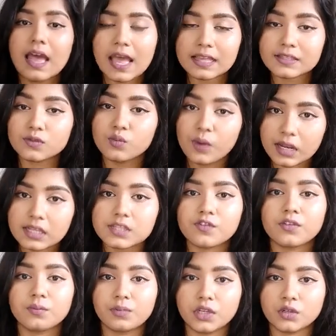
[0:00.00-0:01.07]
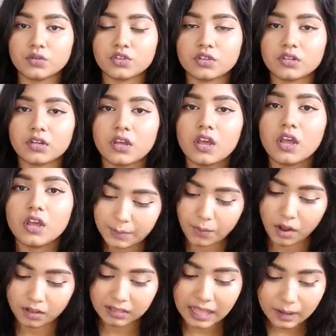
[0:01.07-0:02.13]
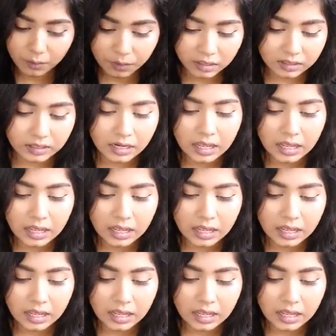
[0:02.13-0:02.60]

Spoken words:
as well as from pollution. I bought that one